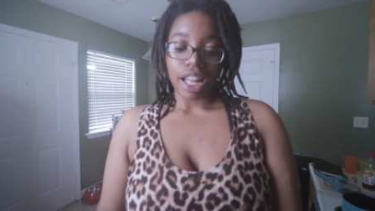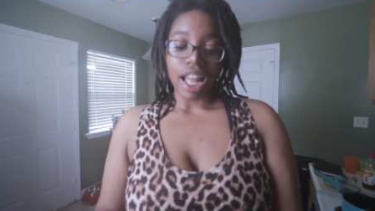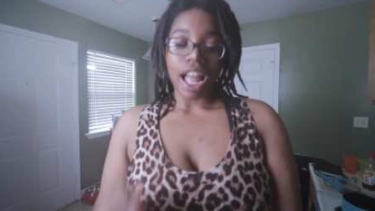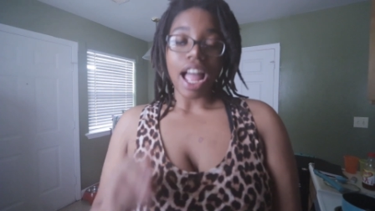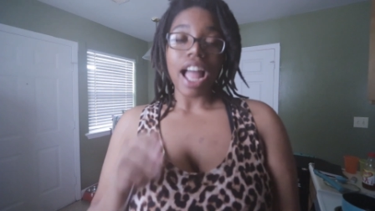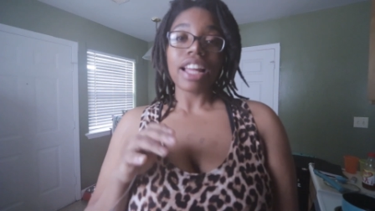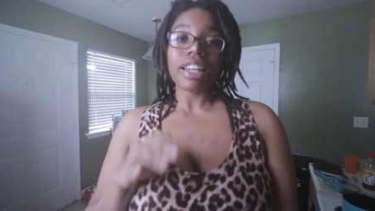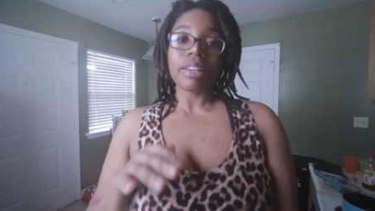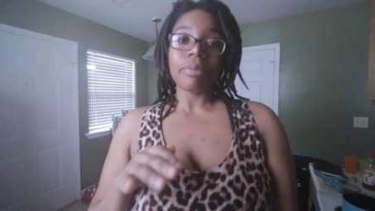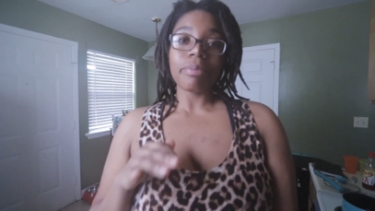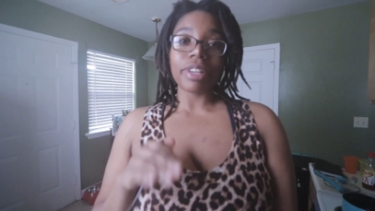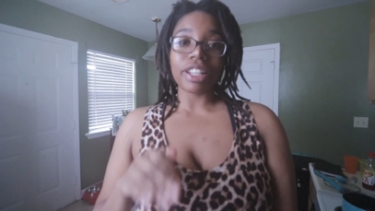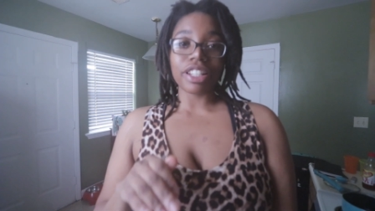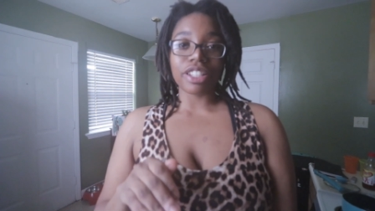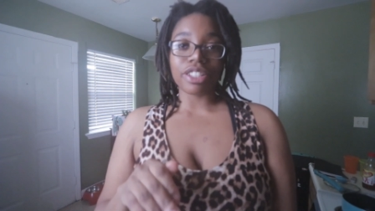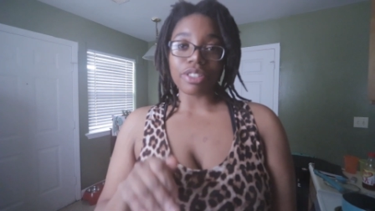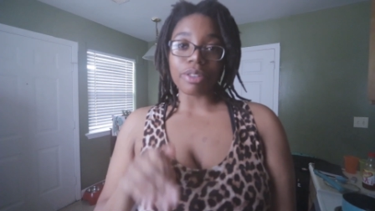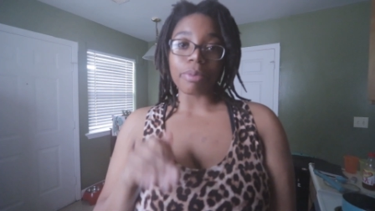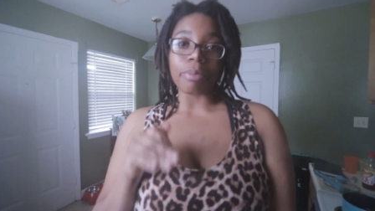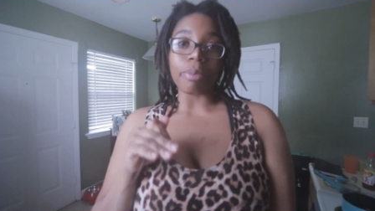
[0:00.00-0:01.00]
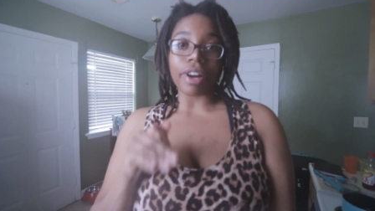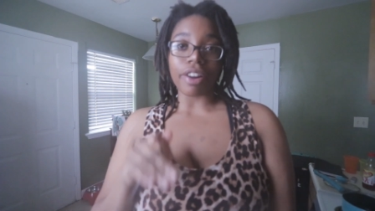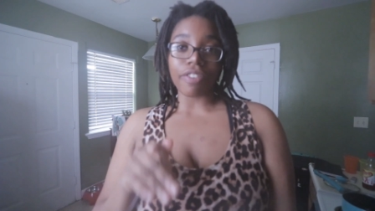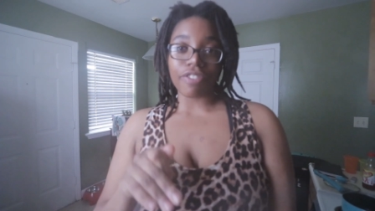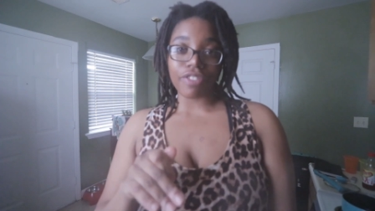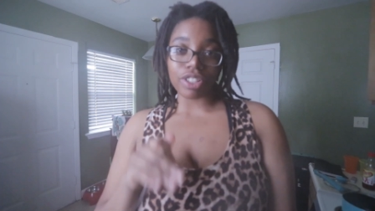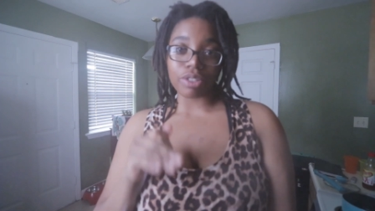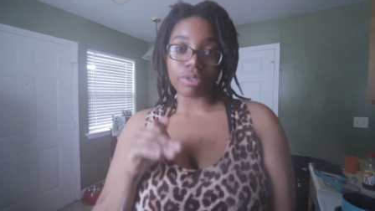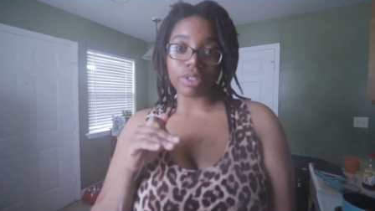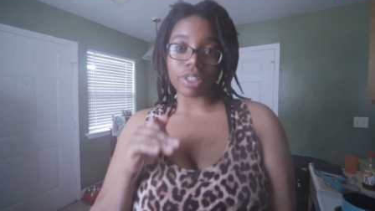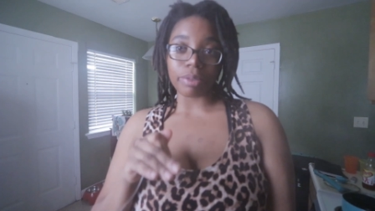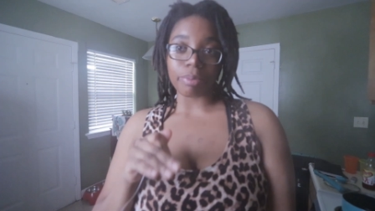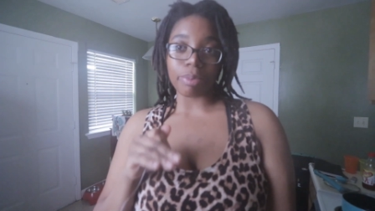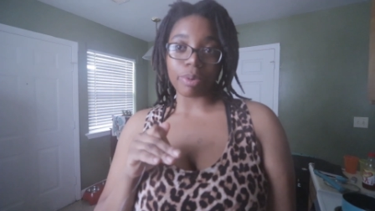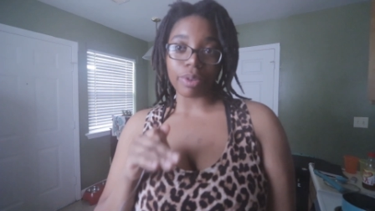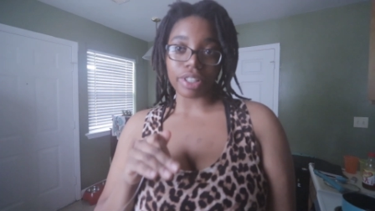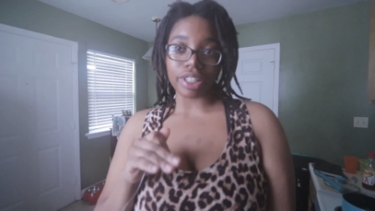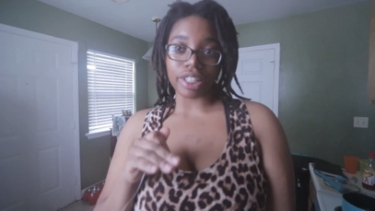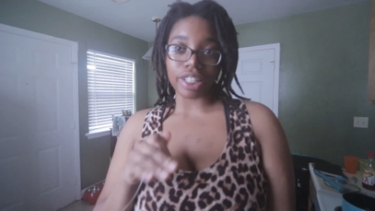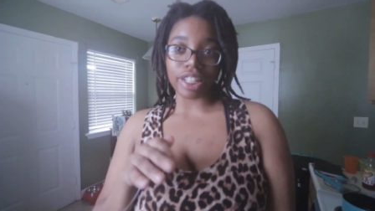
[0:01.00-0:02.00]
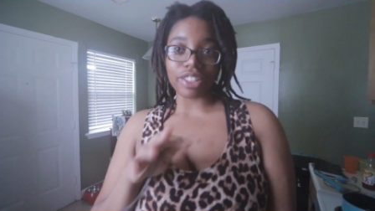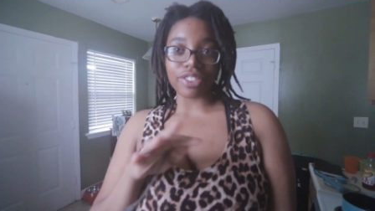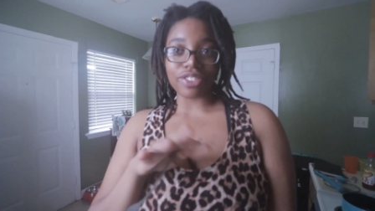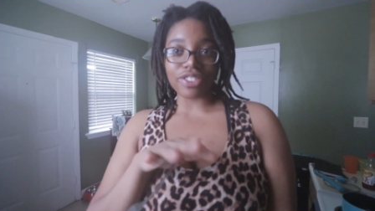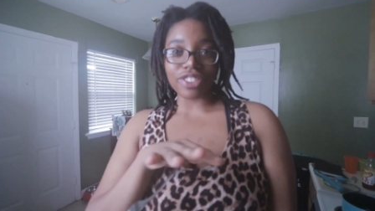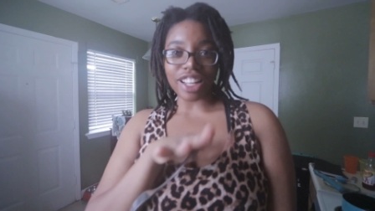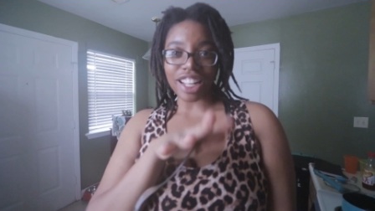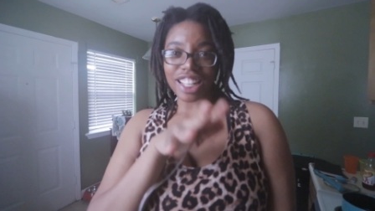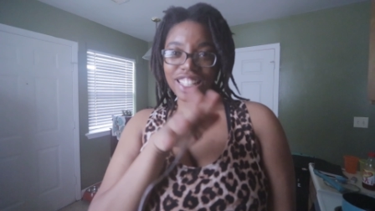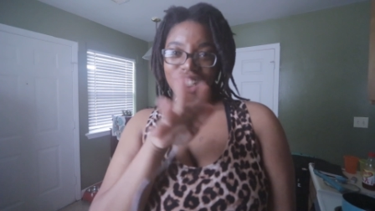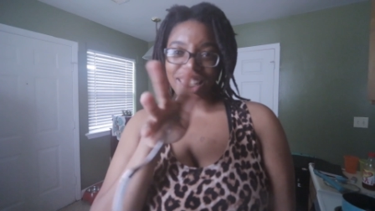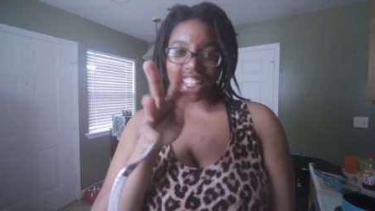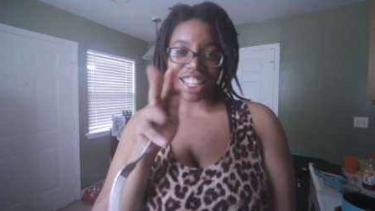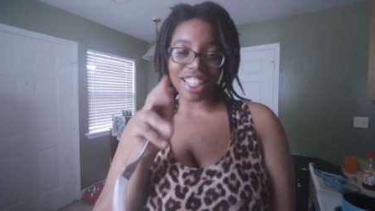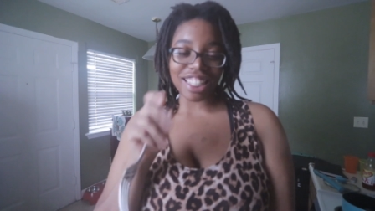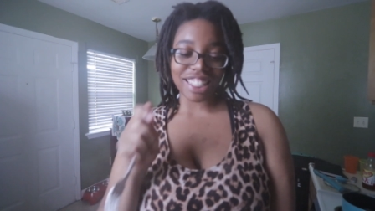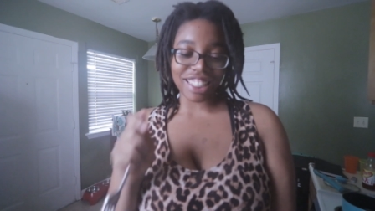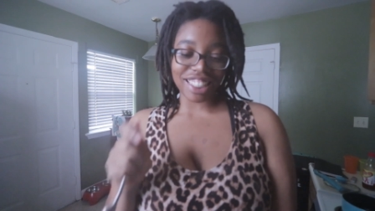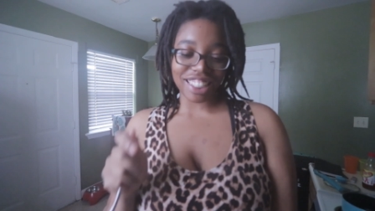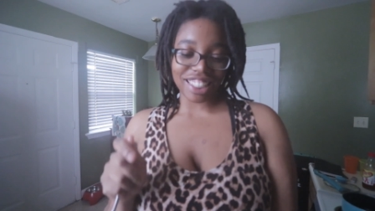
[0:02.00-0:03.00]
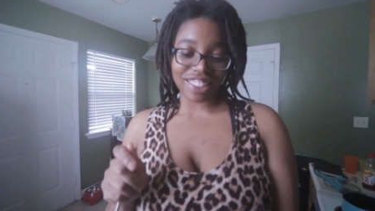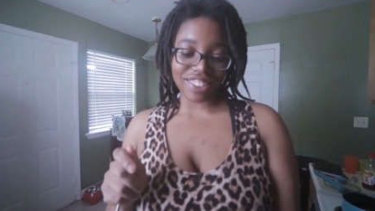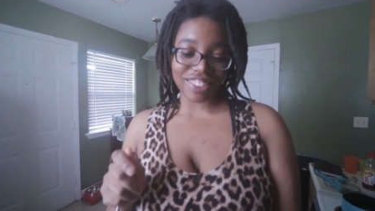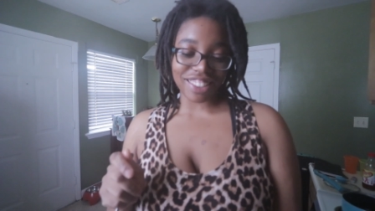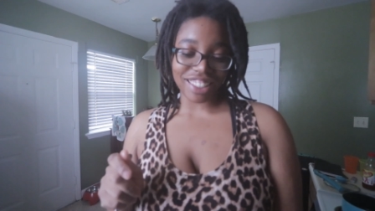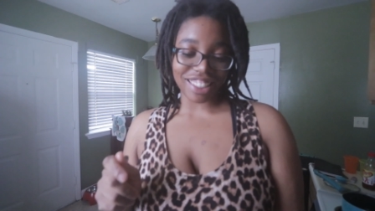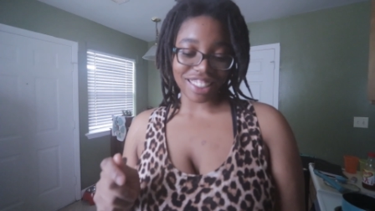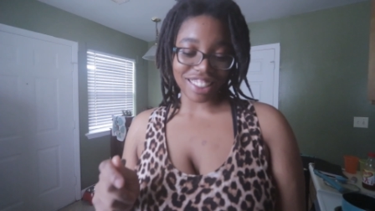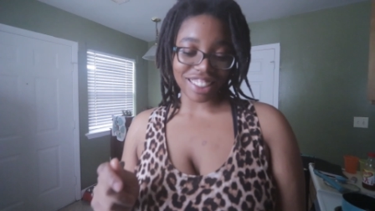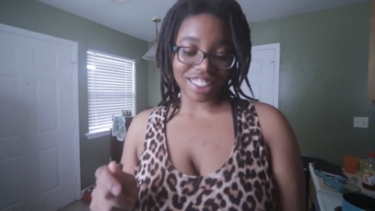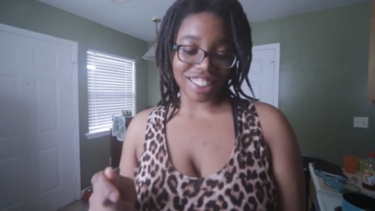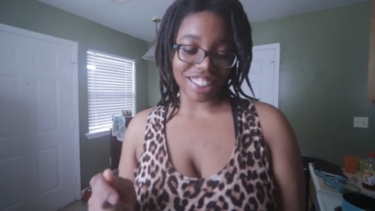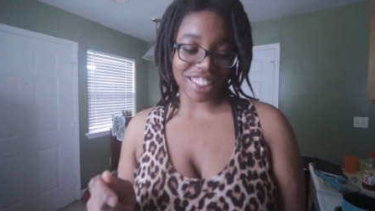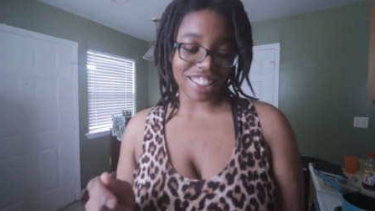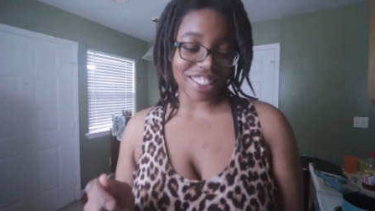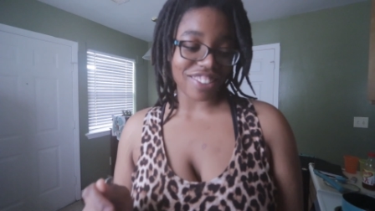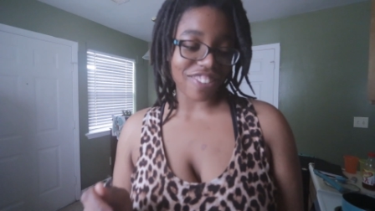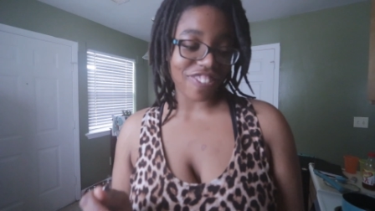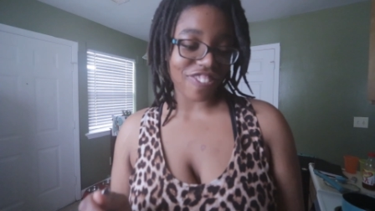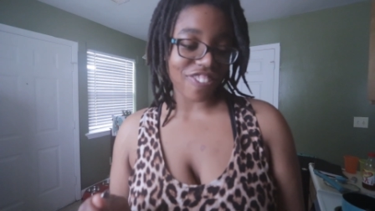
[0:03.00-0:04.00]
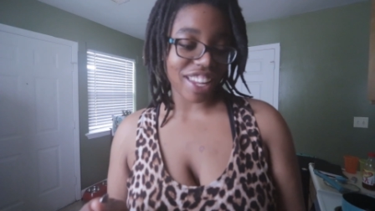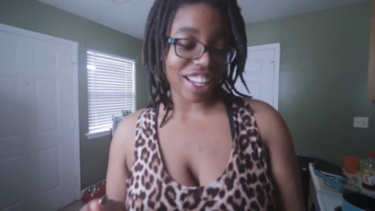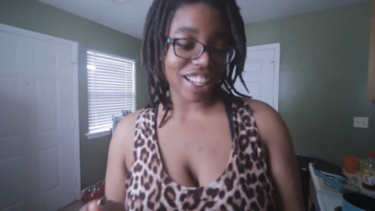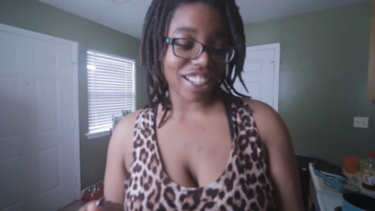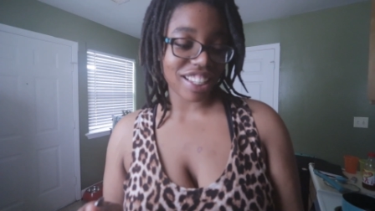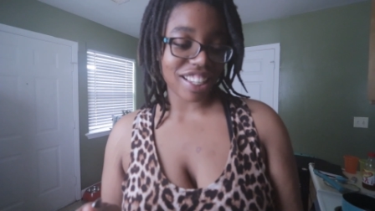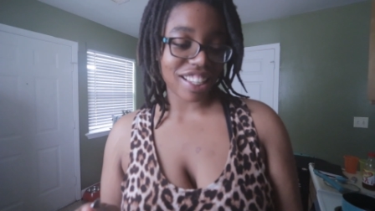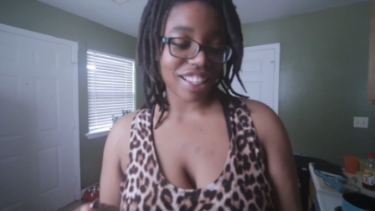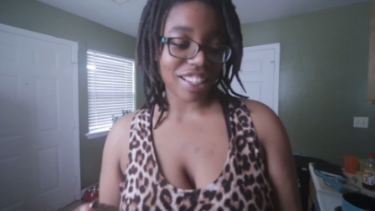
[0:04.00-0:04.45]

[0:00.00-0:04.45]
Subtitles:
I had to make sure breakfast was important today. Ooh, y'all can see that steam. Yes, good little fact.